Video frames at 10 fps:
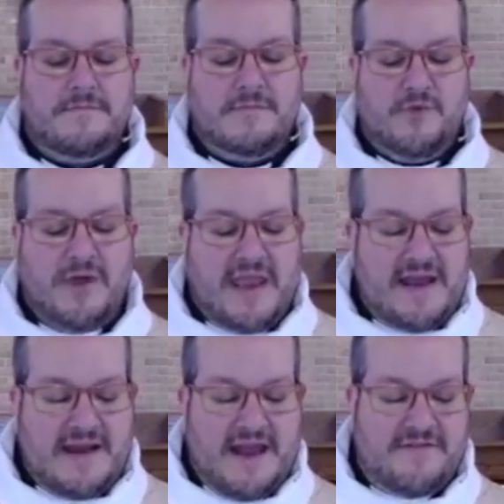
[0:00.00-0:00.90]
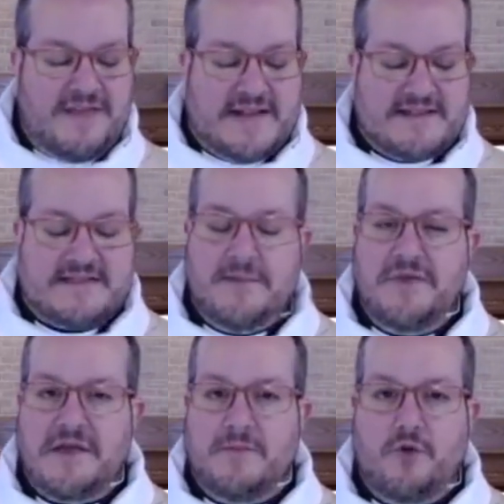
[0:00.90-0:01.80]
But we can't have that
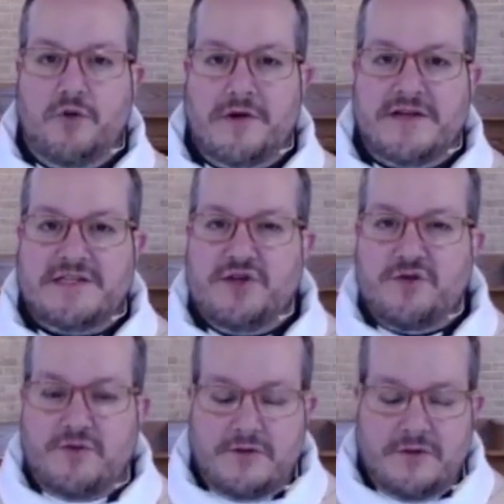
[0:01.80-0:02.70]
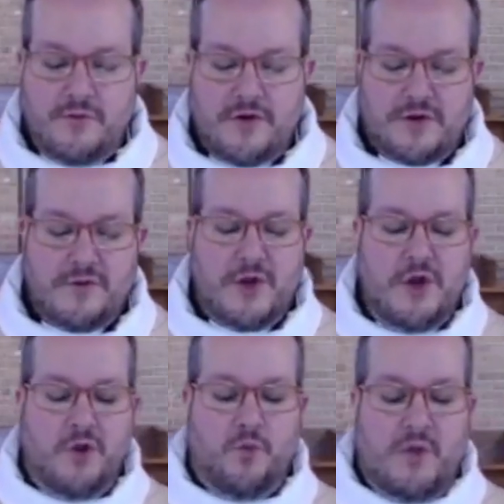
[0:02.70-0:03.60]
something more until we're
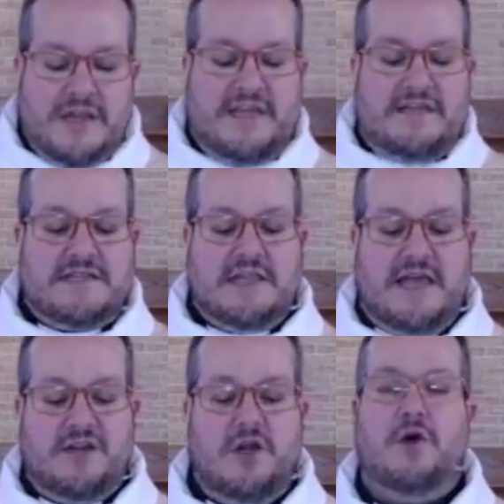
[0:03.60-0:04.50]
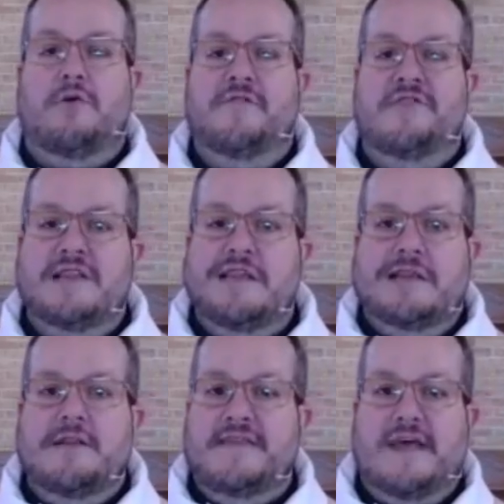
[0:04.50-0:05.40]
willing to let go of the
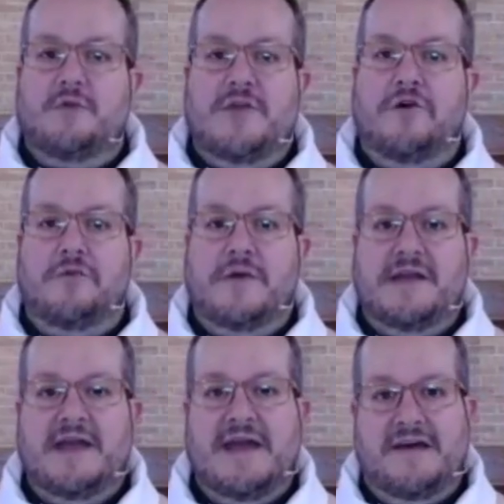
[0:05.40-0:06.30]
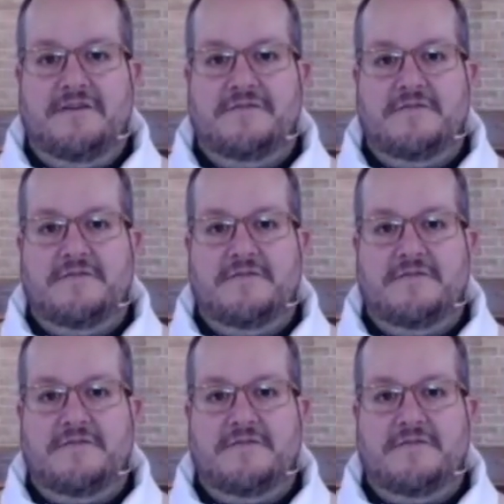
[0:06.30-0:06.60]
little that we already have.